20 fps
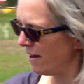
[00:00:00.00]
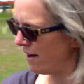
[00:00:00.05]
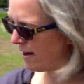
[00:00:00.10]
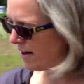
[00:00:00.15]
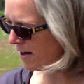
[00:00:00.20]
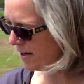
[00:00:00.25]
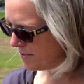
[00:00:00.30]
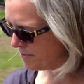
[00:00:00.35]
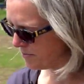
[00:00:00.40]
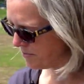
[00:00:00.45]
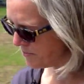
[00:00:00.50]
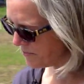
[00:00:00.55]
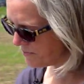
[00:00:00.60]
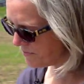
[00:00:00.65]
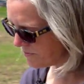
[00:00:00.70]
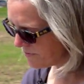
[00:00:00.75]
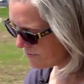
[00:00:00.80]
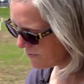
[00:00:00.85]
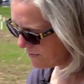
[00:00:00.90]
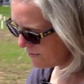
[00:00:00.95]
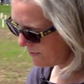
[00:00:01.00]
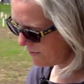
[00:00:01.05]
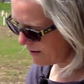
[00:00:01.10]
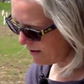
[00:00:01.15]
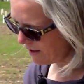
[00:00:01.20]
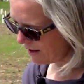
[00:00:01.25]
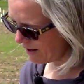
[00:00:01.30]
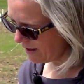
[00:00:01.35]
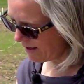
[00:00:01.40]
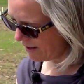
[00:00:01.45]
Yeah.
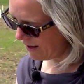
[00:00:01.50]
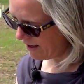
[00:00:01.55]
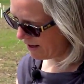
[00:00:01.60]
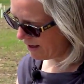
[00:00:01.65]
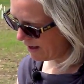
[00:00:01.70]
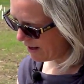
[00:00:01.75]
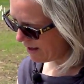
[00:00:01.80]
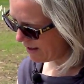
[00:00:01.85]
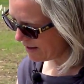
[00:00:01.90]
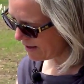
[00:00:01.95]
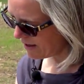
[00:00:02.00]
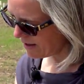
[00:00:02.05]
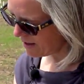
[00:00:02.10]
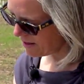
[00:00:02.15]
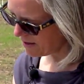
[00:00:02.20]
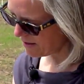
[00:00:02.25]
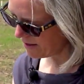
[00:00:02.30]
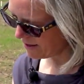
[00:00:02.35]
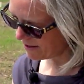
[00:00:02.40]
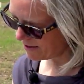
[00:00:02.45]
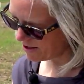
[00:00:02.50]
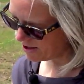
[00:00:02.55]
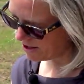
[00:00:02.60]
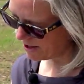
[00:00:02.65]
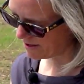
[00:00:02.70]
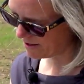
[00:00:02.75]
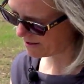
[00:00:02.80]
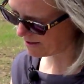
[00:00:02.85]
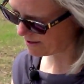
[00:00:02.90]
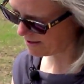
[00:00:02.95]
Well, I think
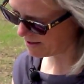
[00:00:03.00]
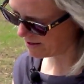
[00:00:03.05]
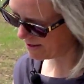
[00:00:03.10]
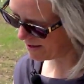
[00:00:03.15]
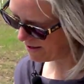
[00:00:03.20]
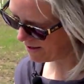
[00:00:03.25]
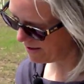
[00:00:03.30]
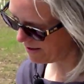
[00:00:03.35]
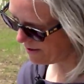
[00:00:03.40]
just